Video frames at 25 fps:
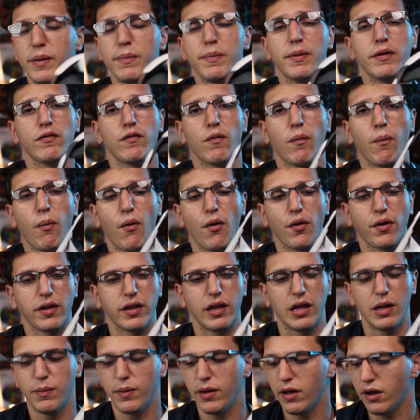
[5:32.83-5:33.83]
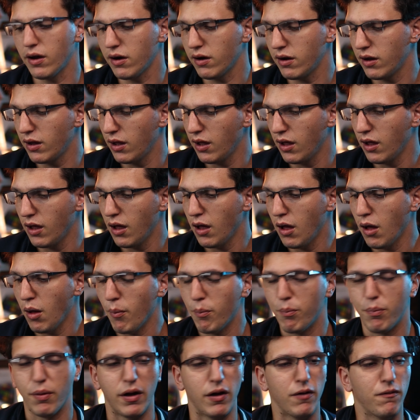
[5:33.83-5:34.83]
be a bit of a bold claim here,
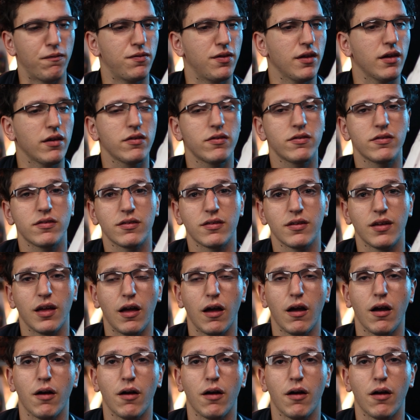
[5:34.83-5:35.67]
but if this